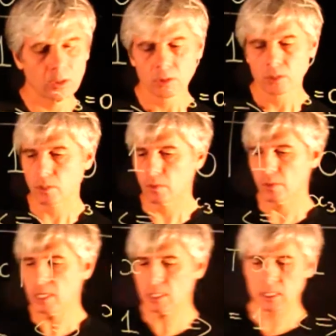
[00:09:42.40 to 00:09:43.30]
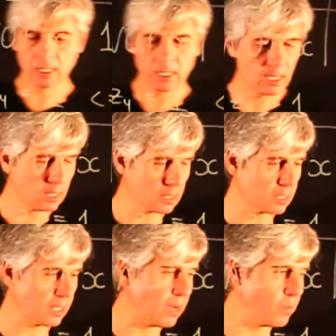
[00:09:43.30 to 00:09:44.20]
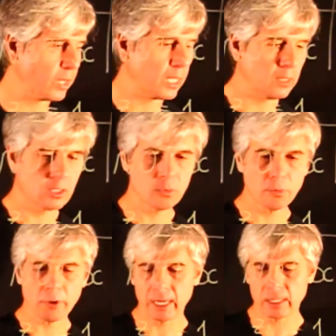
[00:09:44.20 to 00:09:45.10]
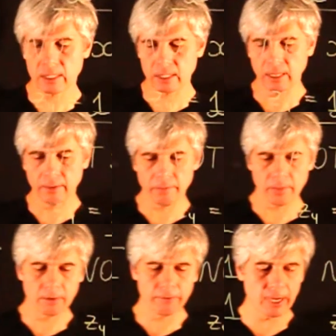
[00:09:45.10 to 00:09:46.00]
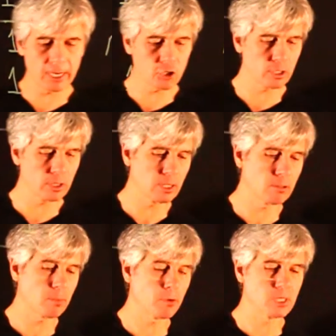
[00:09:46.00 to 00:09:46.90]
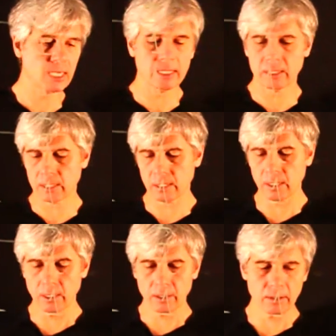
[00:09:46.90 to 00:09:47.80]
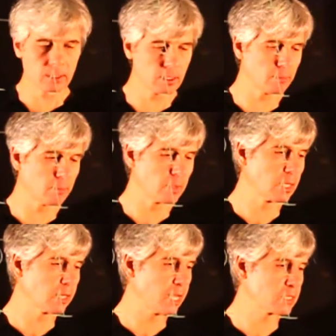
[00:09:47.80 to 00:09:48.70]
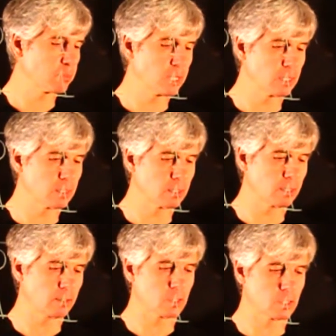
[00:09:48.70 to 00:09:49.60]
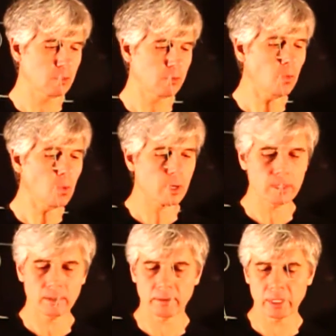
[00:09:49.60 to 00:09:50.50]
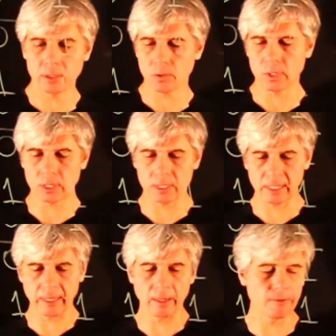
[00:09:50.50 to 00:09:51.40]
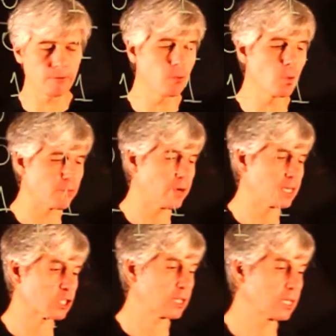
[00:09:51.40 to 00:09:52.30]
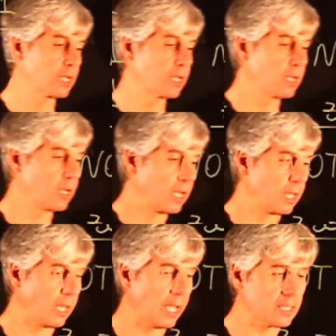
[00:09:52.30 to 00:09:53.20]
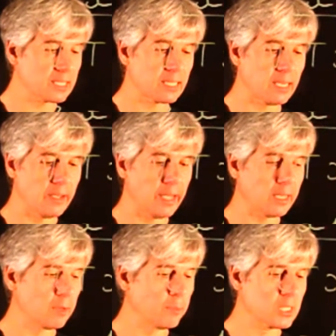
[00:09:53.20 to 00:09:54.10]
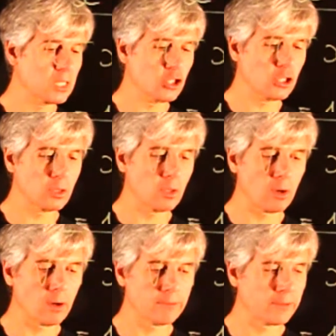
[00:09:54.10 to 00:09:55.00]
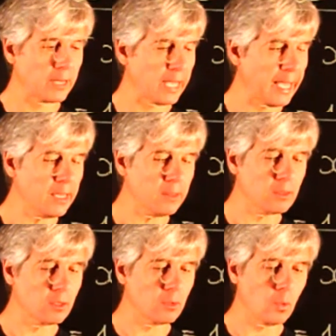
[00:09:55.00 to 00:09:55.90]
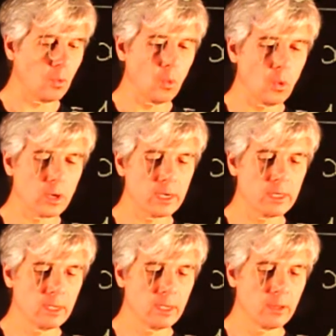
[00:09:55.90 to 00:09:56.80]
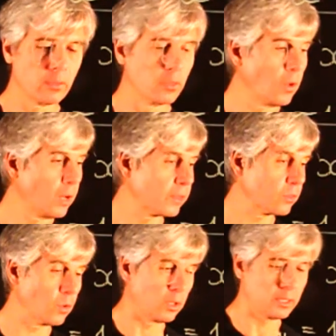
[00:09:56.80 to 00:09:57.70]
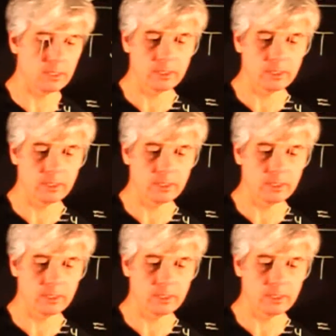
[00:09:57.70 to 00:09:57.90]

So this is how we can express the function that represents the last bit Z4, right? So this is like F4 function, as a composition of AND, OR, and NOT,